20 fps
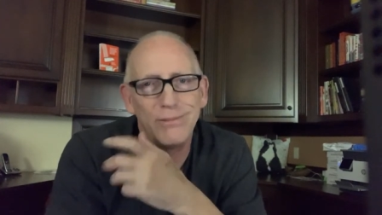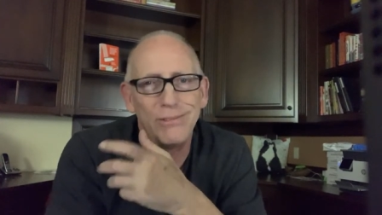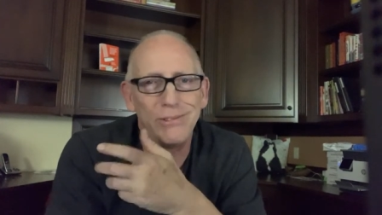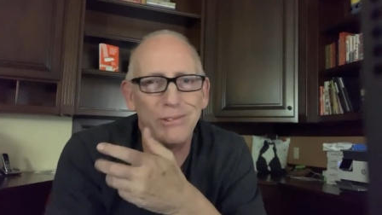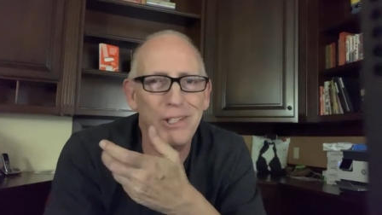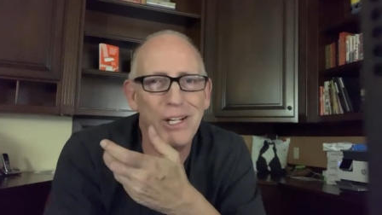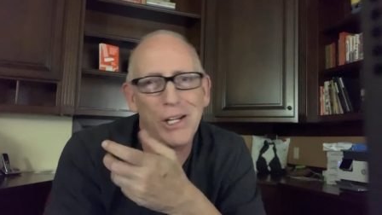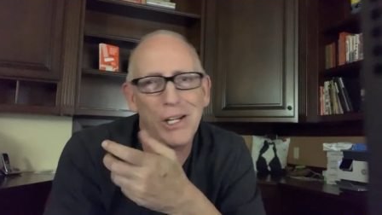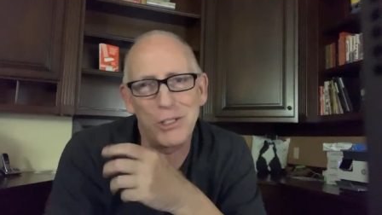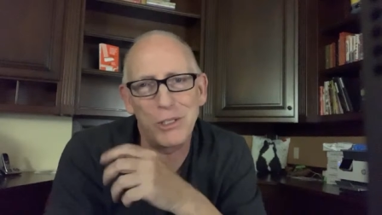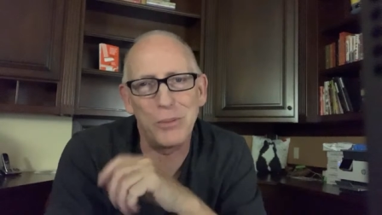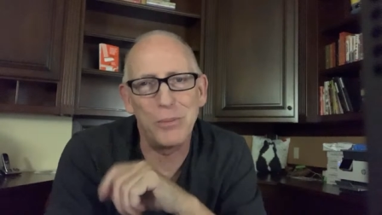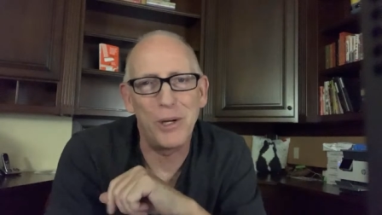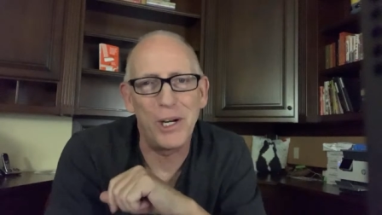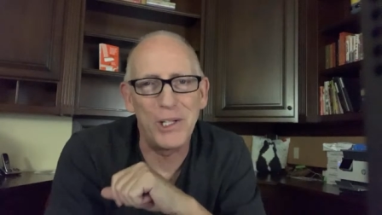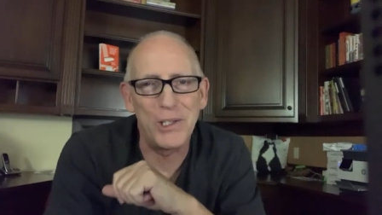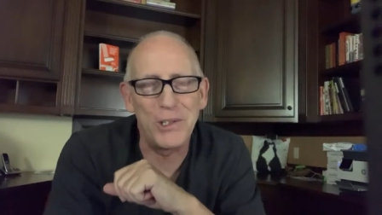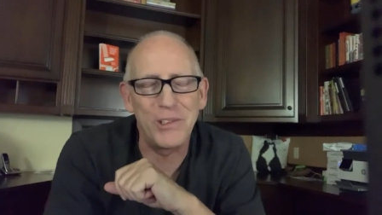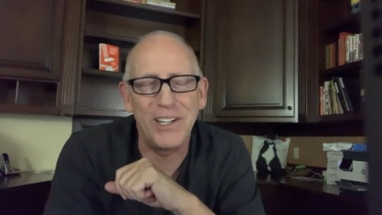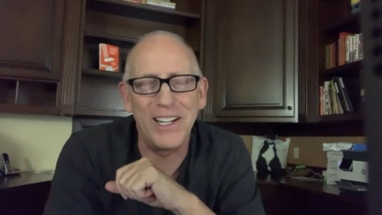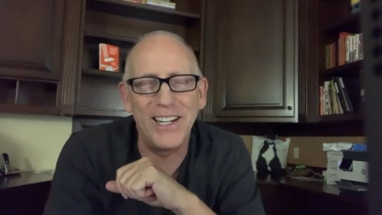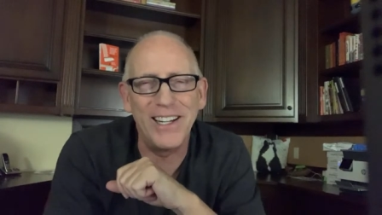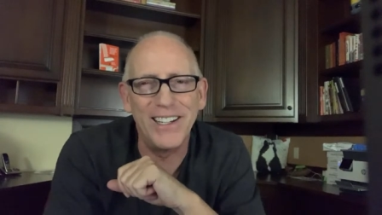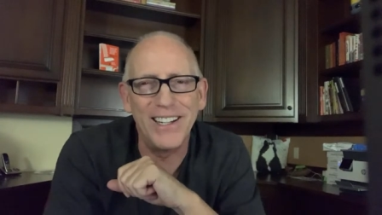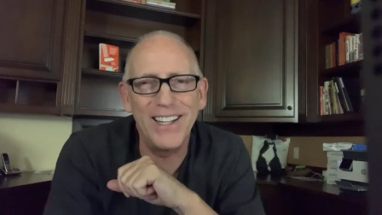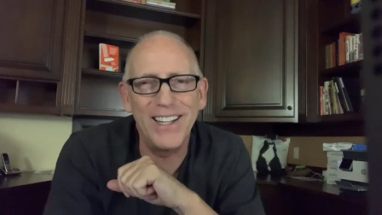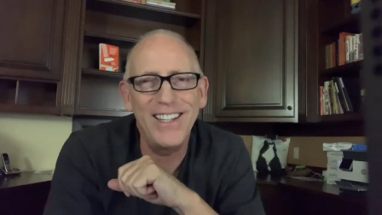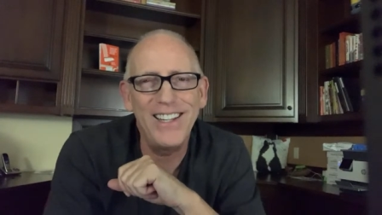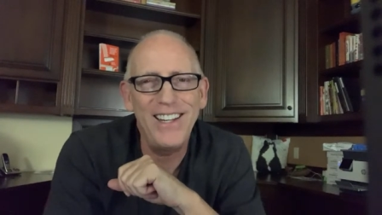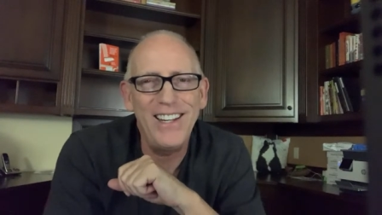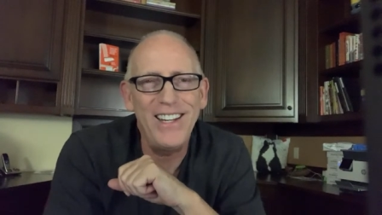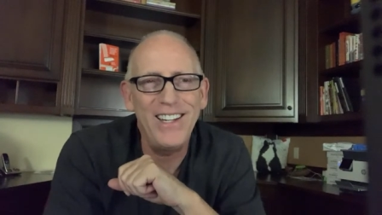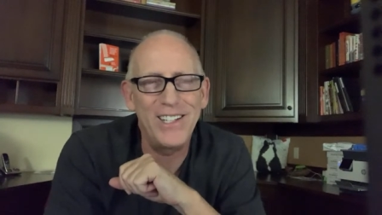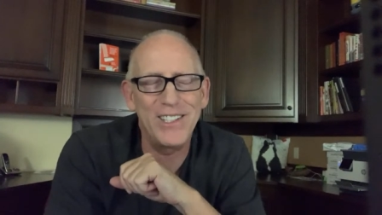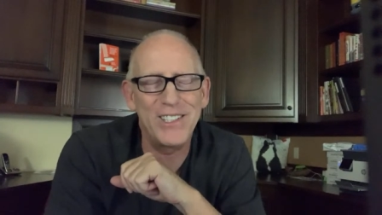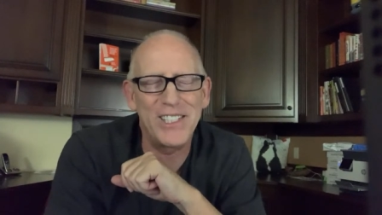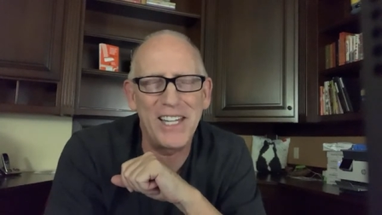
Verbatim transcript: Not so much, right? because